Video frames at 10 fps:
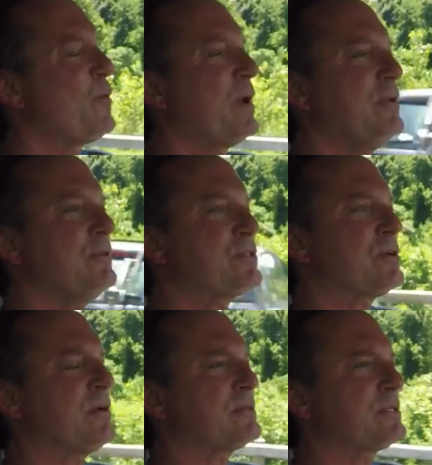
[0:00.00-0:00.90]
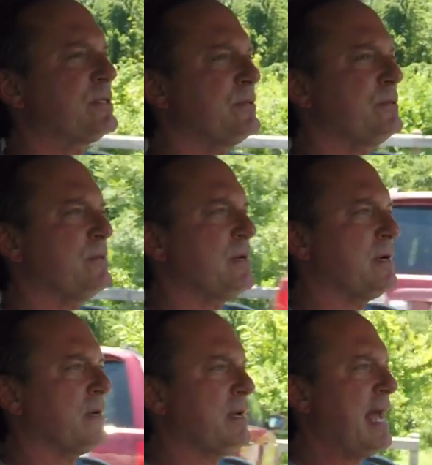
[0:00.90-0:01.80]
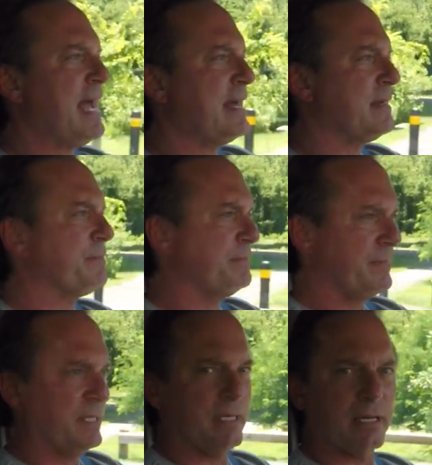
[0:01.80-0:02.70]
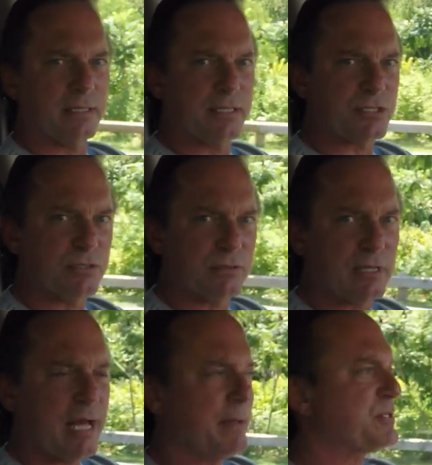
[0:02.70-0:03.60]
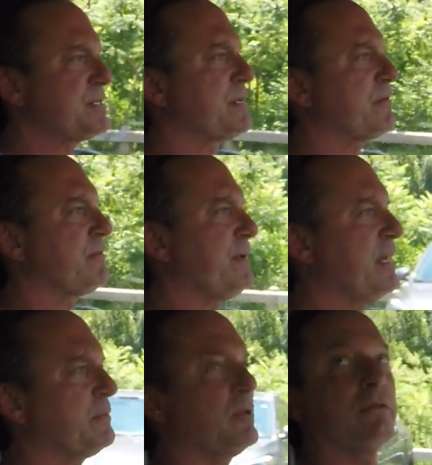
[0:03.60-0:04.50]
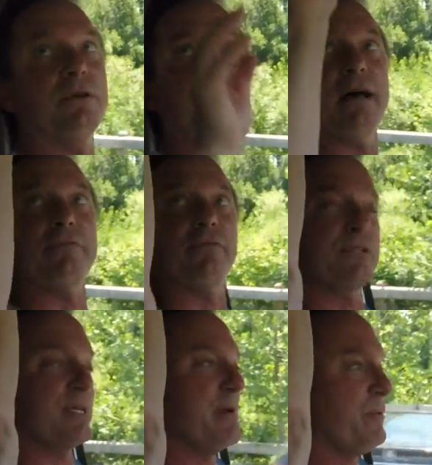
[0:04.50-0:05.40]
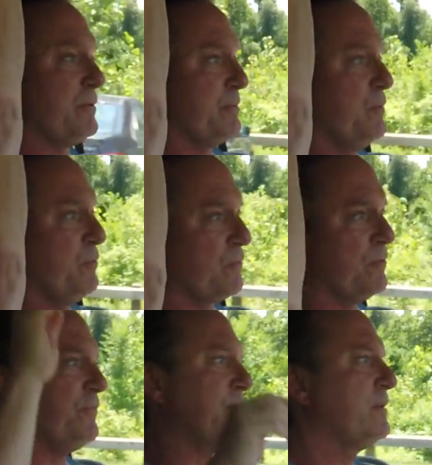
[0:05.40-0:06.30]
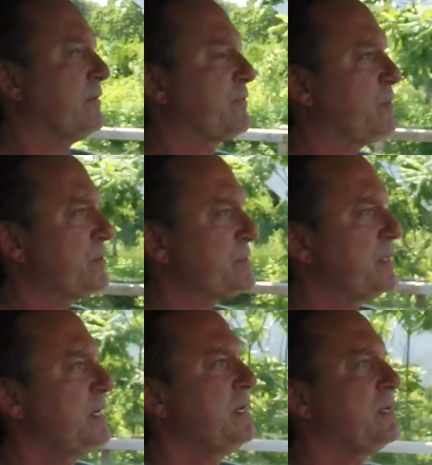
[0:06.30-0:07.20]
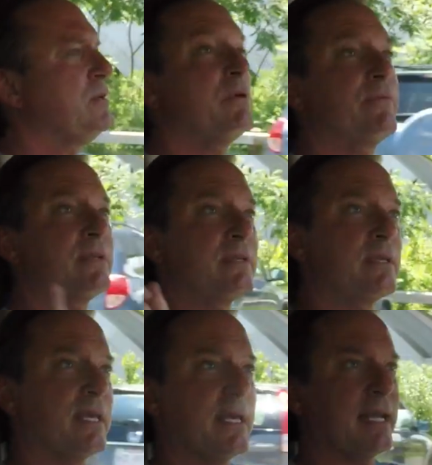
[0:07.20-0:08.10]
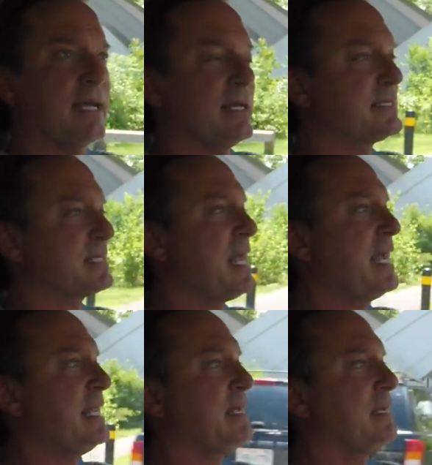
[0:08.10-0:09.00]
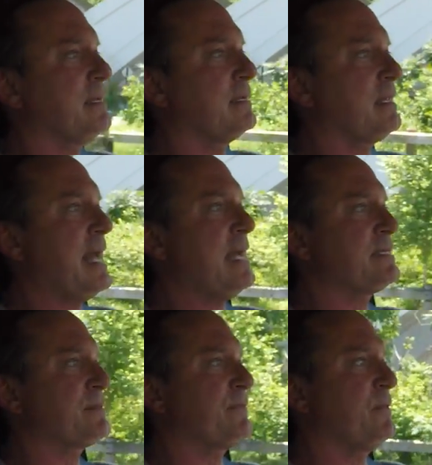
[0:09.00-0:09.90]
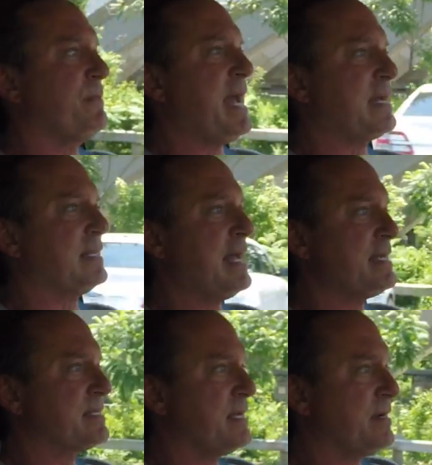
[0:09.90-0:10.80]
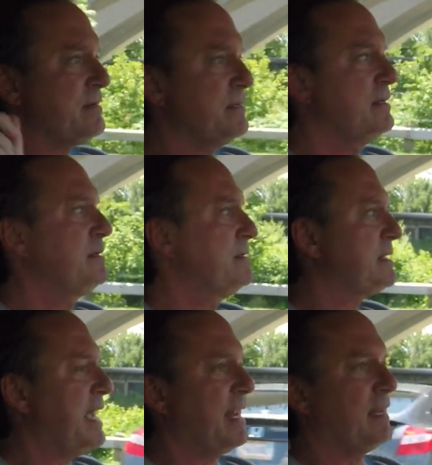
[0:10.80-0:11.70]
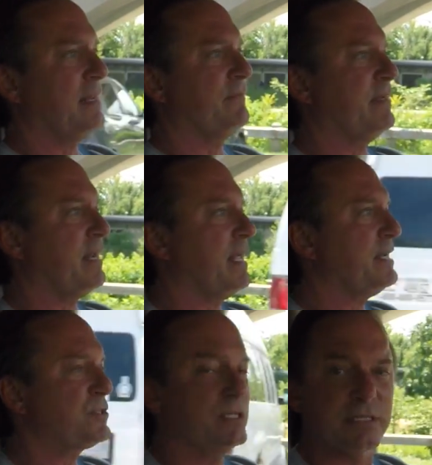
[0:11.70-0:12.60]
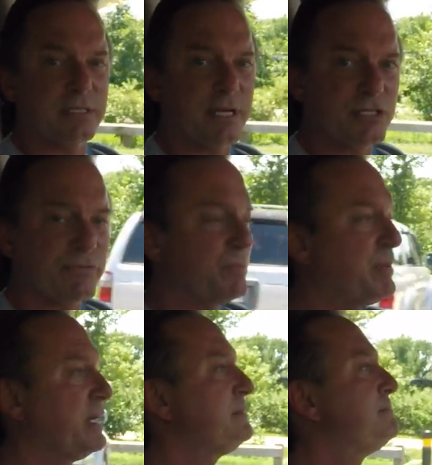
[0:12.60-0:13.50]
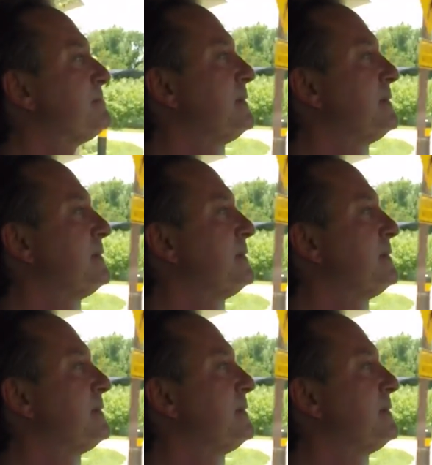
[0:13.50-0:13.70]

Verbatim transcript: When you start to add up the additional options that are available, you have, for example, your moonroof, of course. You even can get a sliding glass for the back glass there to add a little ventilation at the touch of a button.